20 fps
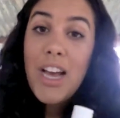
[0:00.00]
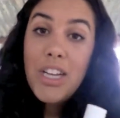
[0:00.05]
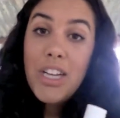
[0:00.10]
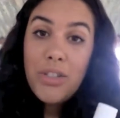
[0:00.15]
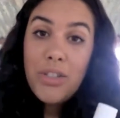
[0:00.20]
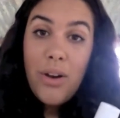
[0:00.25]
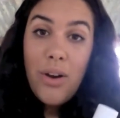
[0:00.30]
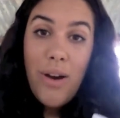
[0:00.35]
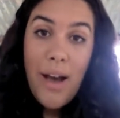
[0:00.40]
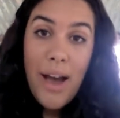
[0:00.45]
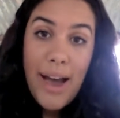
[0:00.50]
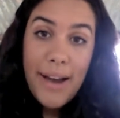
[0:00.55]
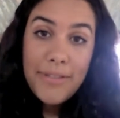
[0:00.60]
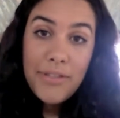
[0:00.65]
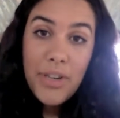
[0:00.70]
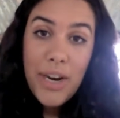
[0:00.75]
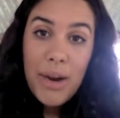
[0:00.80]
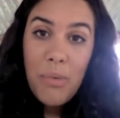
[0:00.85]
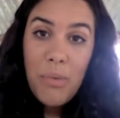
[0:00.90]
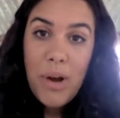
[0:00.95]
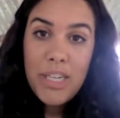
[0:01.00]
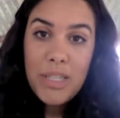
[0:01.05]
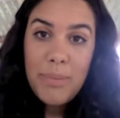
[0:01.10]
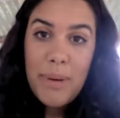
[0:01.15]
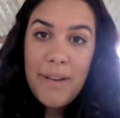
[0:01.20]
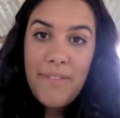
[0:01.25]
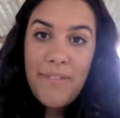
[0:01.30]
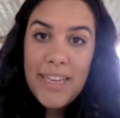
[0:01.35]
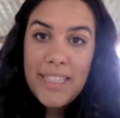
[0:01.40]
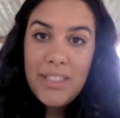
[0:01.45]
So after I wash
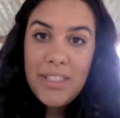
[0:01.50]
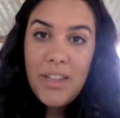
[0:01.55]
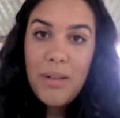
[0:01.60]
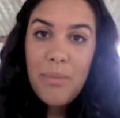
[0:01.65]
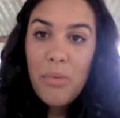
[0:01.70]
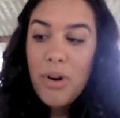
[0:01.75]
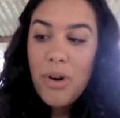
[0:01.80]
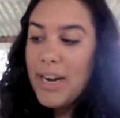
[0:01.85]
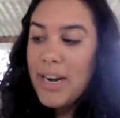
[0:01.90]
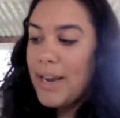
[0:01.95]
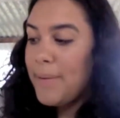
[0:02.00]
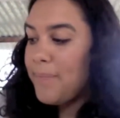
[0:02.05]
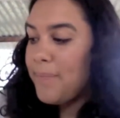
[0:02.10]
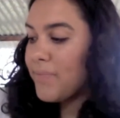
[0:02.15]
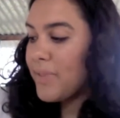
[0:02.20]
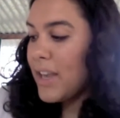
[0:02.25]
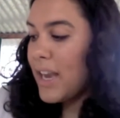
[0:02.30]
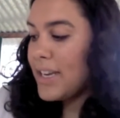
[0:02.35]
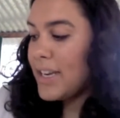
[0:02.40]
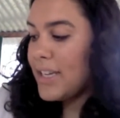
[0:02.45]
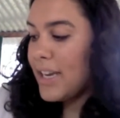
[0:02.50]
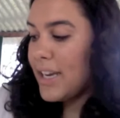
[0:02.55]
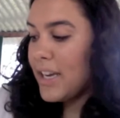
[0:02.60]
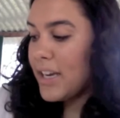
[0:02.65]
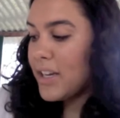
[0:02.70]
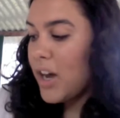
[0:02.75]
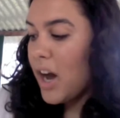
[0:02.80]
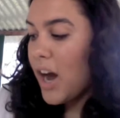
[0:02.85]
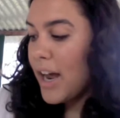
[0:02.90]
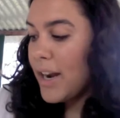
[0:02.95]
my face in the morning, I take
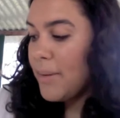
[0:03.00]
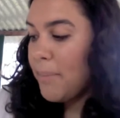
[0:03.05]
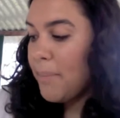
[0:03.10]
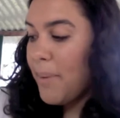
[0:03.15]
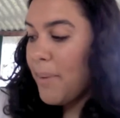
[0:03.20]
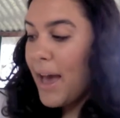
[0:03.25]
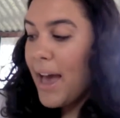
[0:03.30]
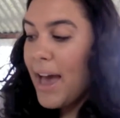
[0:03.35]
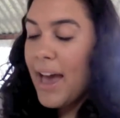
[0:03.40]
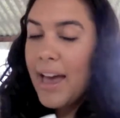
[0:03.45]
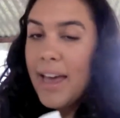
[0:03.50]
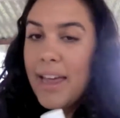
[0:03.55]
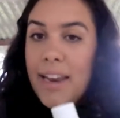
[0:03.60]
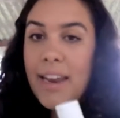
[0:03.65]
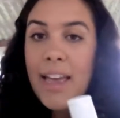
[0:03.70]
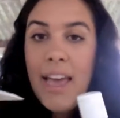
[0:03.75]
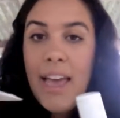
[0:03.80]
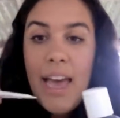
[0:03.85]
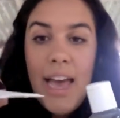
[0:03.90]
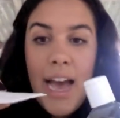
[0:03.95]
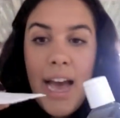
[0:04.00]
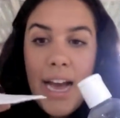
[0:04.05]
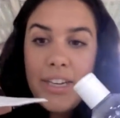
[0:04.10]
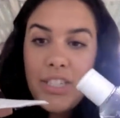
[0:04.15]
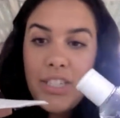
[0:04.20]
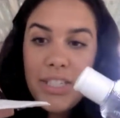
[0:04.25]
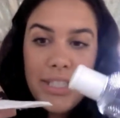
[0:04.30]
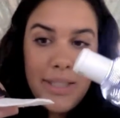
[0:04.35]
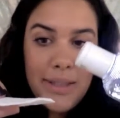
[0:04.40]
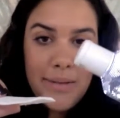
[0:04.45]
a cotton pad, I
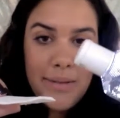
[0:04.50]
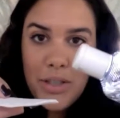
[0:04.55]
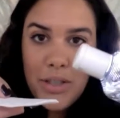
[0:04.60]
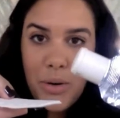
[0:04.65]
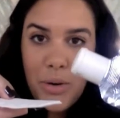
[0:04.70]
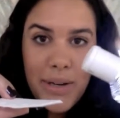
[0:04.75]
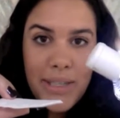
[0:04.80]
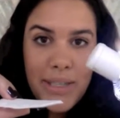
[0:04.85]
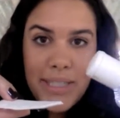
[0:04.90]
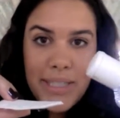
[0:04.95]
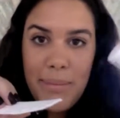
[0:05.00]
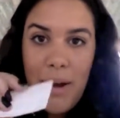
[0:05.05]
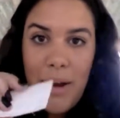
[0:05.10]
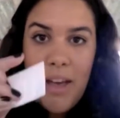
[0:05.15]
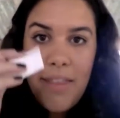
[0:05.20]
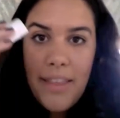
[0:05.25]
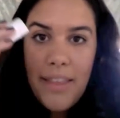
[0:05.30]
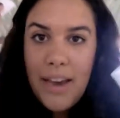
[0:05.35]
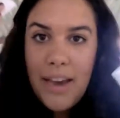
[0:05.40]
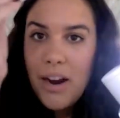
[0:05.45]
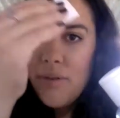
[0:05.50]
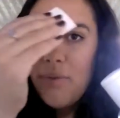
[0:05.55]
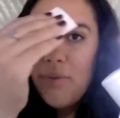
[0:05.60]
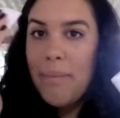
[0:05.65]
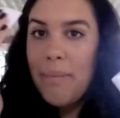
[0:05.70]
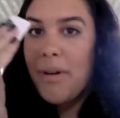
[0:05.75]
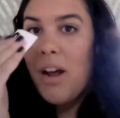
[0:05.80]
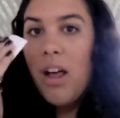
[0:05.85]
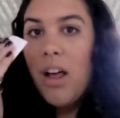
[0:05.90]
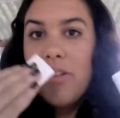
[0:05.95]
just squirt some on there,
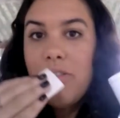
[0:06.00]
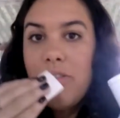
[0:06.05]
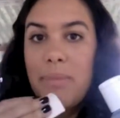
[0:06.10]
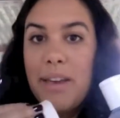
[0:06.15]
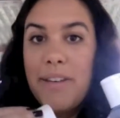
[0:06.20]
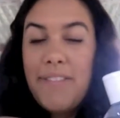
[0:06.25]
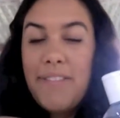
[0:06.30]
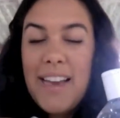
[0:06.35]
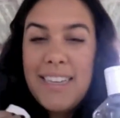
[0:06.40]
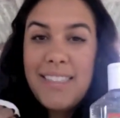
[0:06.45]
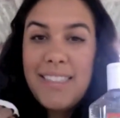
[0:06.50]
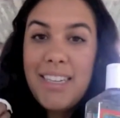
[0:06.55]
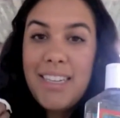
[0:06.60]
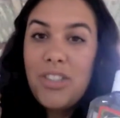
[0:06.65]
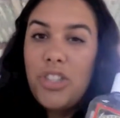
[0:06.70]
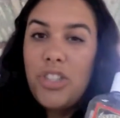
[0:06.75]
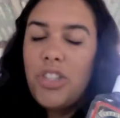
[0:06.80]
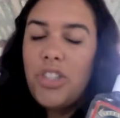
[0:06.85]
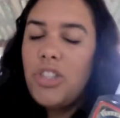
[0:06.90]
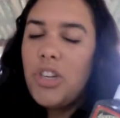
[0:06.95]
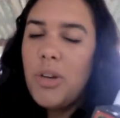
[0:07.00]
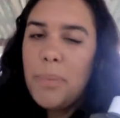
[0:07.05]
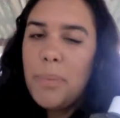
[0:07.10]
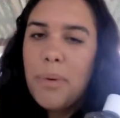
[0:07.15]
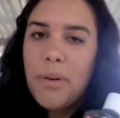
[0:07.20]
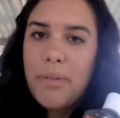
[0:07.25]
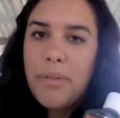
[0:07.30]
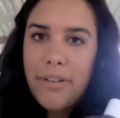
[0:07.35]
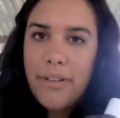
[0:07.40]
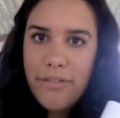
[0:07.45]
rub it all over my face. It's
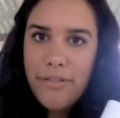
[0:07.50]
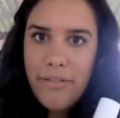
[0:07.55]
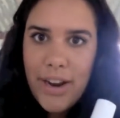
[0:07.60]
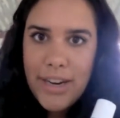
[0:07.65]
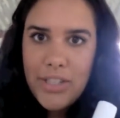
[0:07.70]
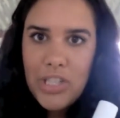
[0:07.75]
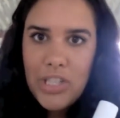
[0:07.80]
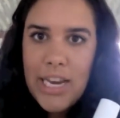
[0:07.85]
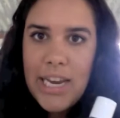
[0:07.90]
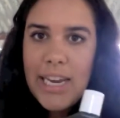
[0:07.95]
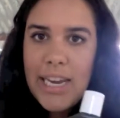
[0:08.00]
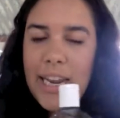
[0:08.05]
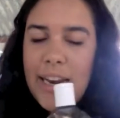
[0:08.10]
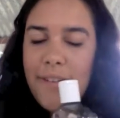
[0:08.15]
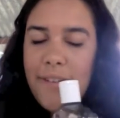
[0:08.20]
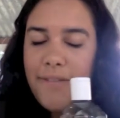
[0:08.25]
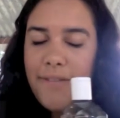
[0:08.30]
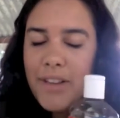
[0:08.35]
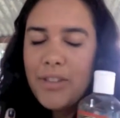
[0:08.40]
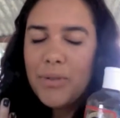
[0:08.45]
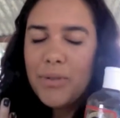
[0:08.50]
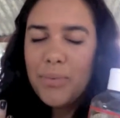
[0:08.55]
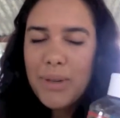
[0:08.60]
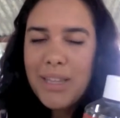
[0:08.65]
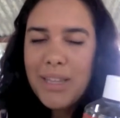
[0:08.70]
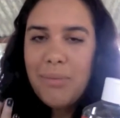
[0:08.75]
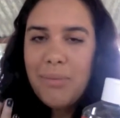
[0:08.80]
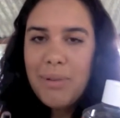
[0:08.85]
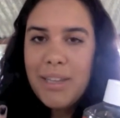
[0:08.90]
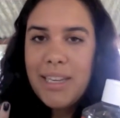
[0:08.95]
super refreshing, and it feels
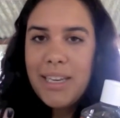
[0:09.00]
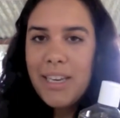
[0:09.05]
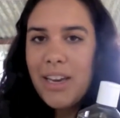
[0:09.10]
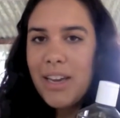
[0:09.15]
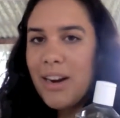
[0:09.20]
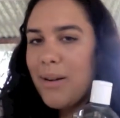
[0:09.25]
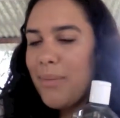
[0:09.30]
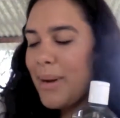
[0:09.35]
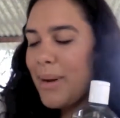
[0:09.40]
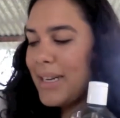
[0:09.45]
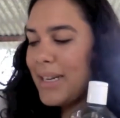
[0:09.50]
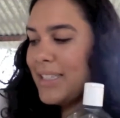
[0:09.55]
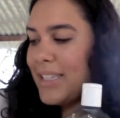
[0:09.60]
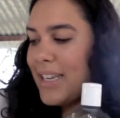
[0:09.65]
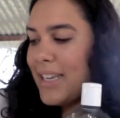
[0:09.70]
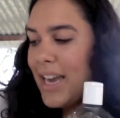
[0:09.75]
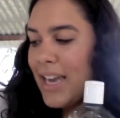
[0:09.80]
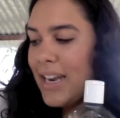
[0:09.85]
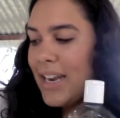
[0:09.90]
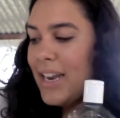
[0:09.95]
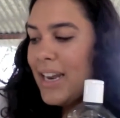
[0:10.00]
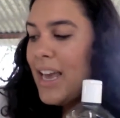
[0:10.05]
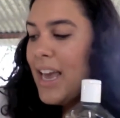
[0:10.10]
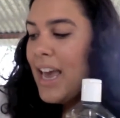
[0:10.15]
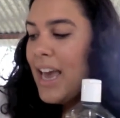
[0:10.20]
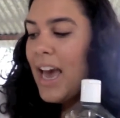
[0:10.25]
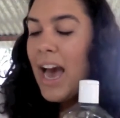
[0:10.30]
really, really good on my skin.